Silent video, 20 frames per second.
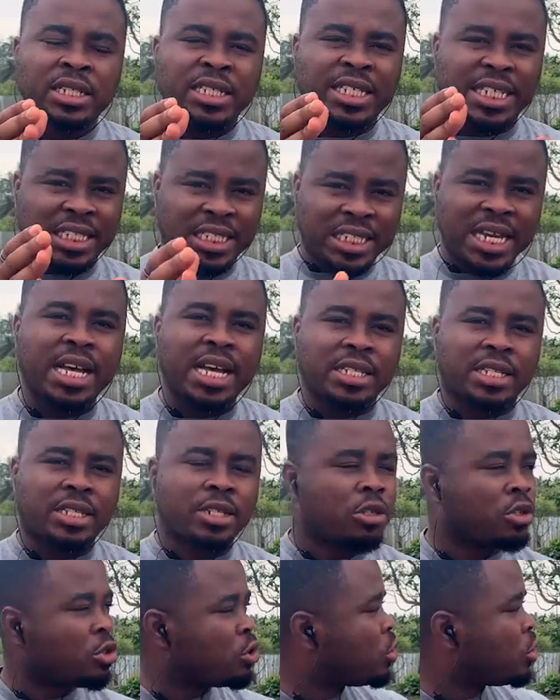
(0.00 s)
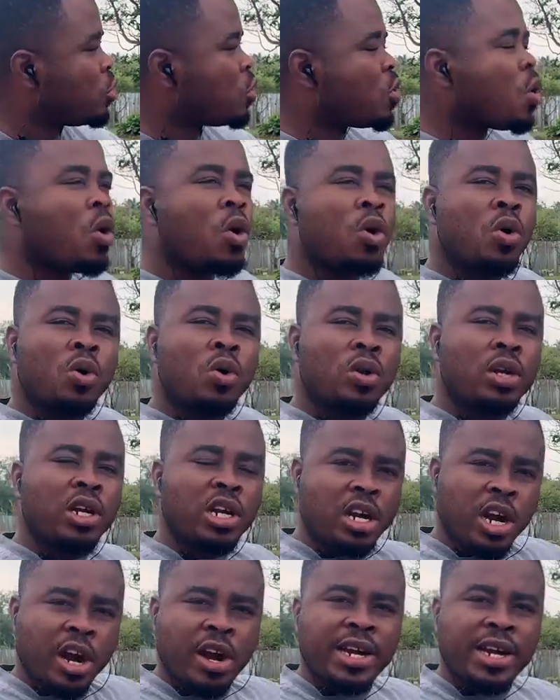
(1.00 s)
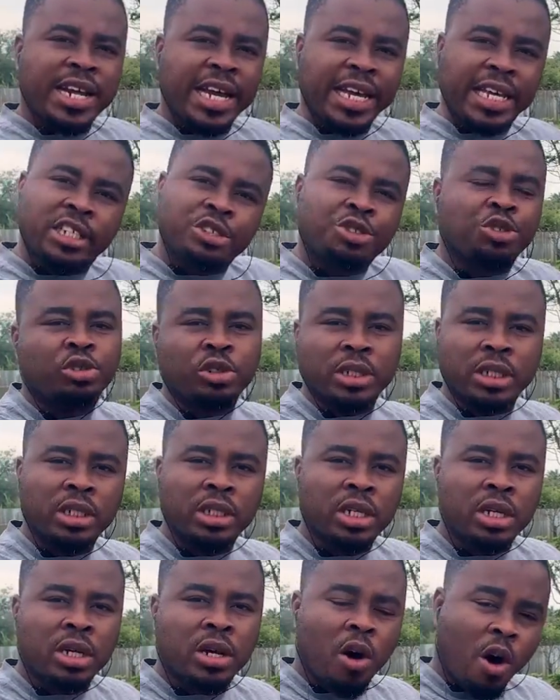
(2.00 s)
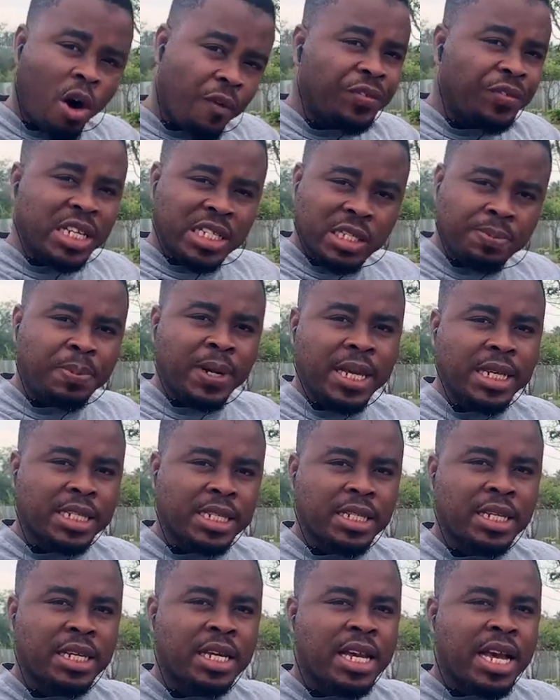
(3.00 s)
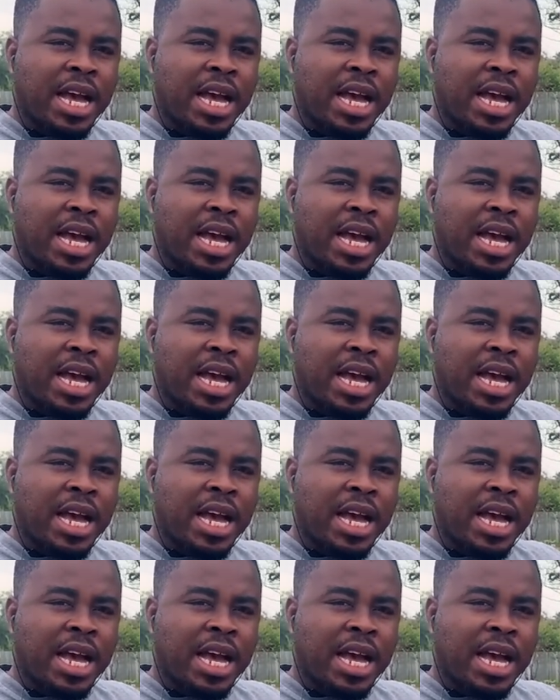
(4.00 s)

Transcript: the chance to go learn the history of this place?